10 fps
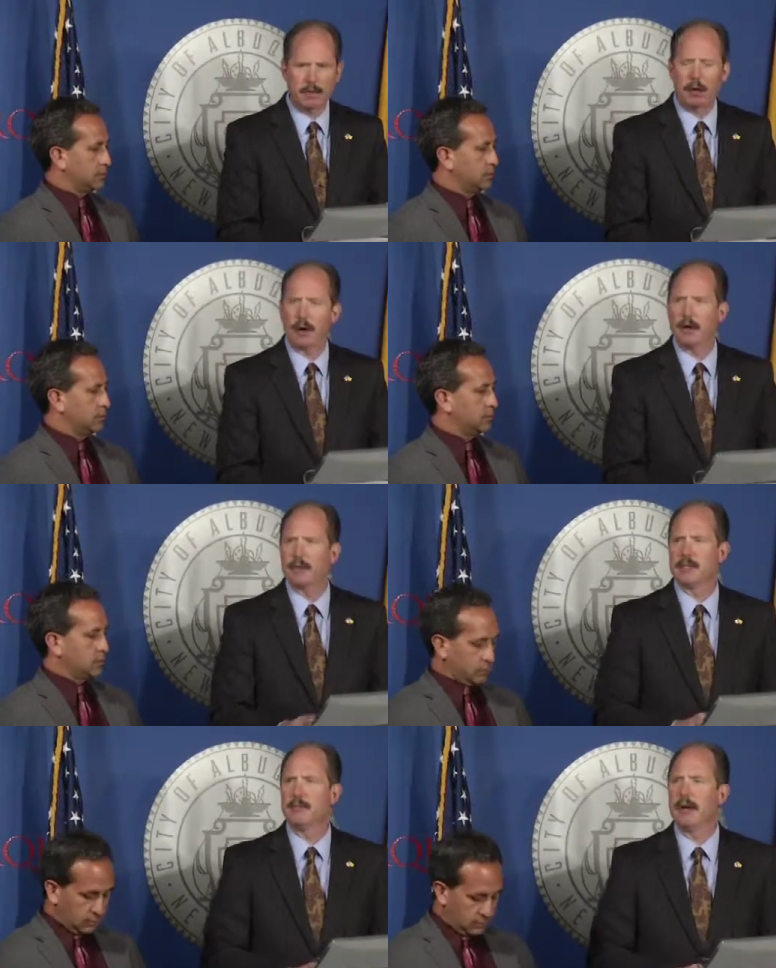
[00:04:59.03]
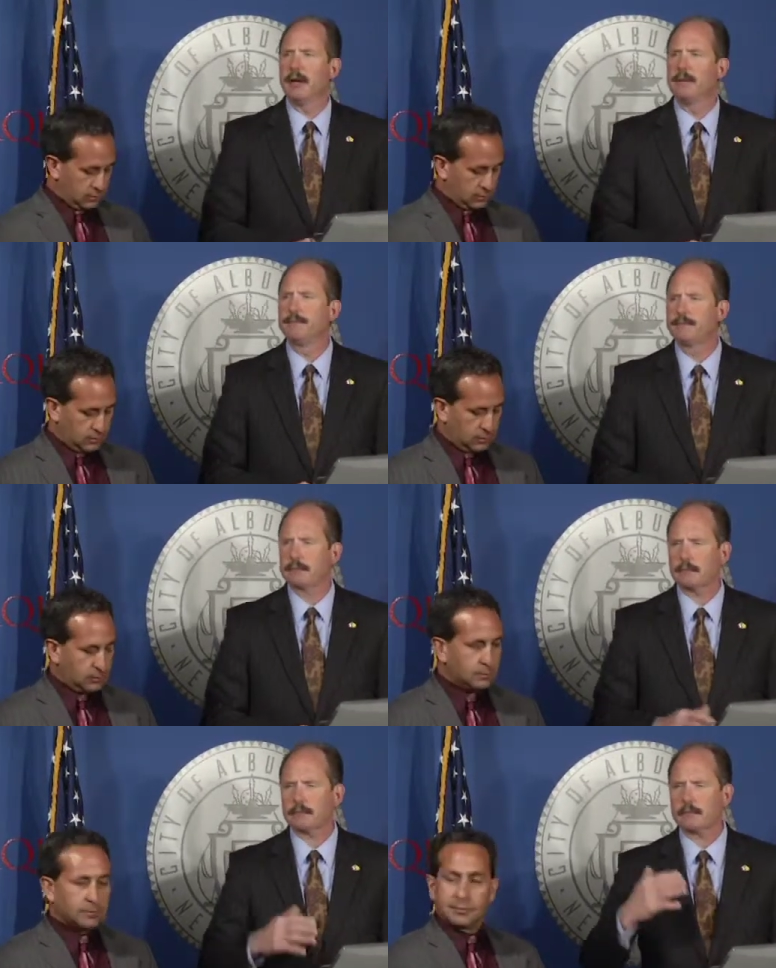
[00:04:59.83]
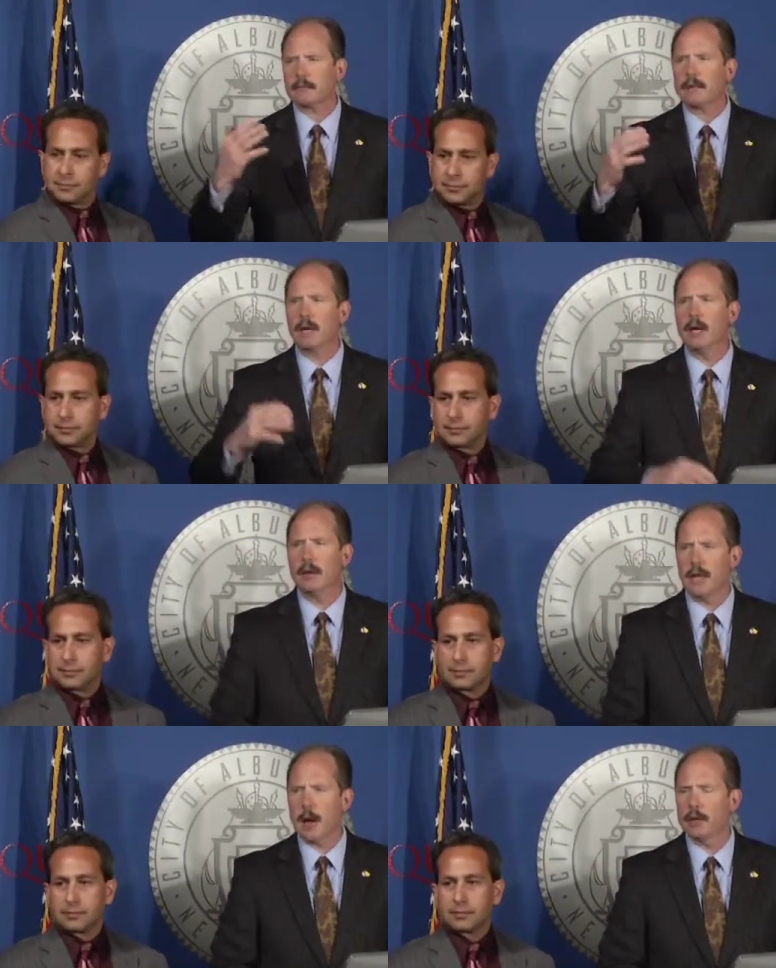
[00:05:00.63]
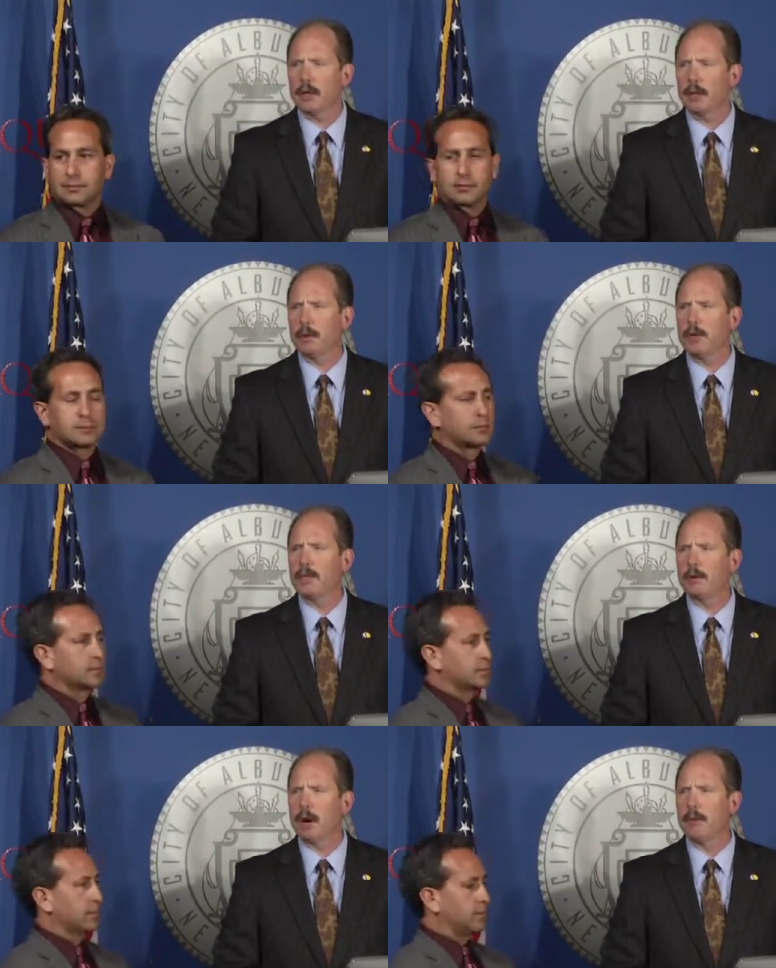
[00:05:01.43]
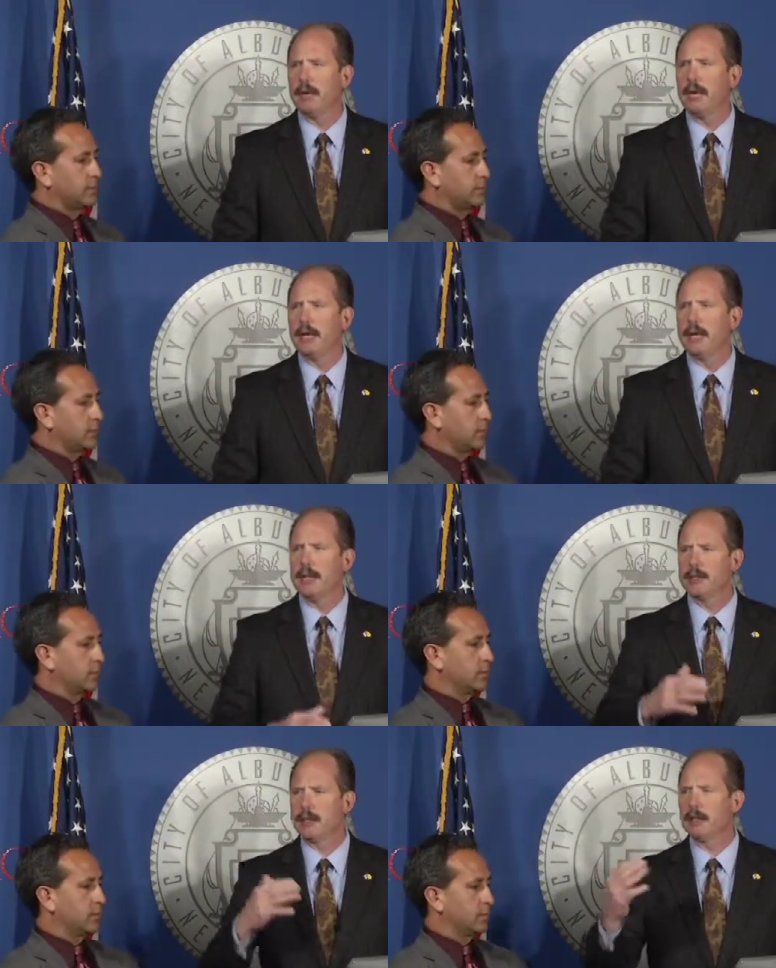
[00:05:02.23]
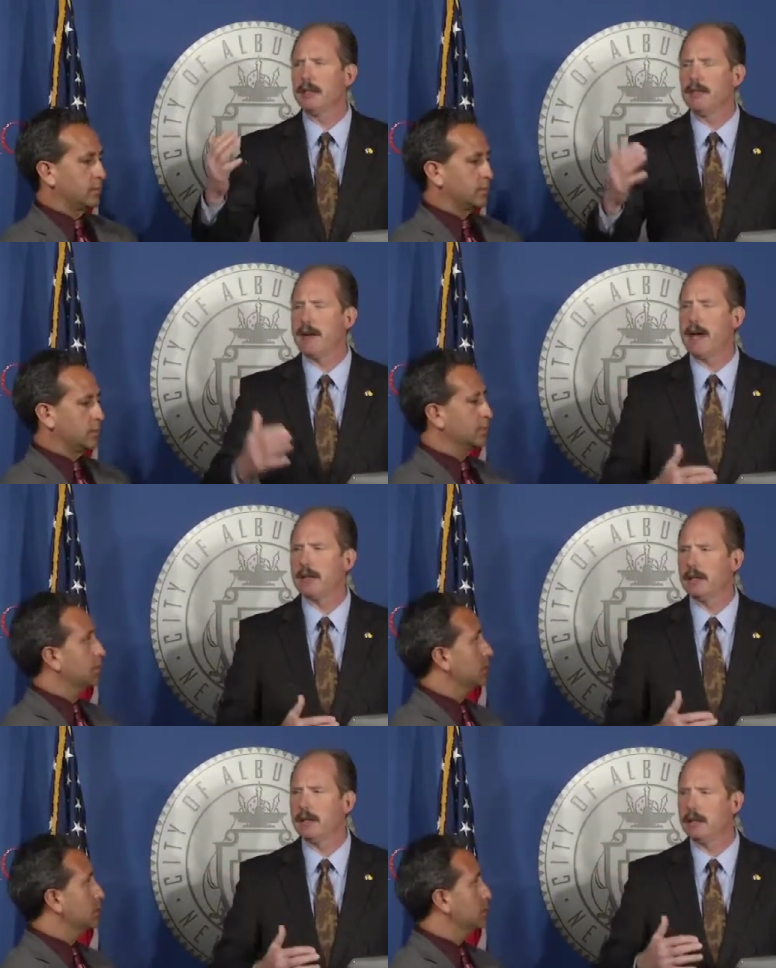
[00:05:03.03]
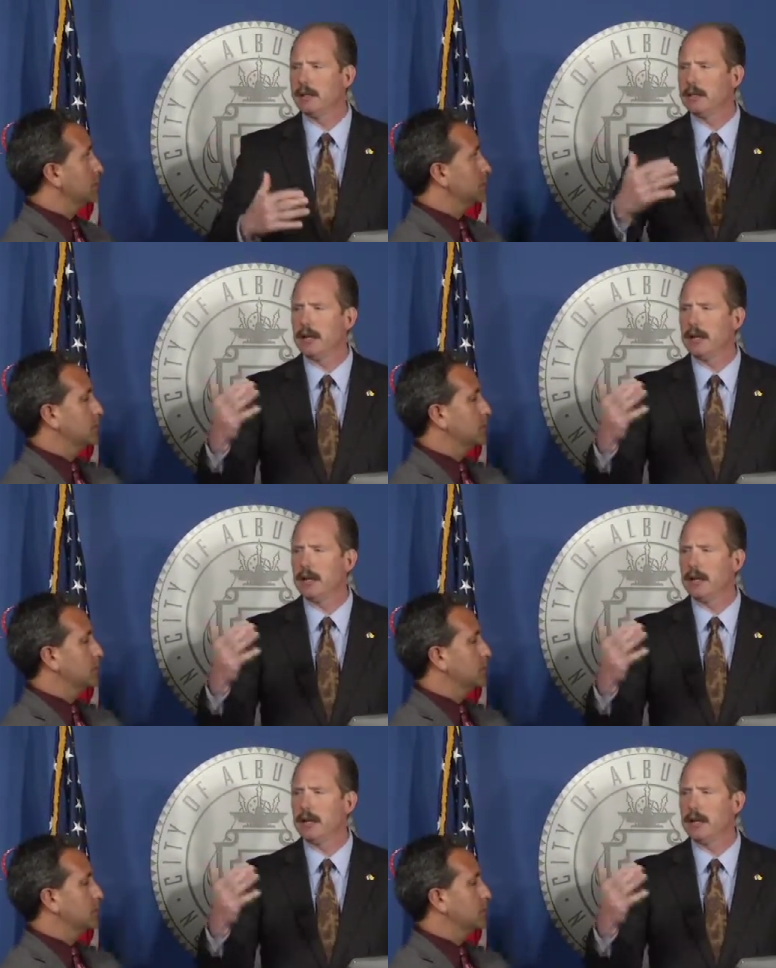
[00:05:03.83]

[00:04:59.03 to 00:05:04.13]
Speaker 1: a part of as a mayor uh, with the Albuquerque Police Department is certainly the fact that, that these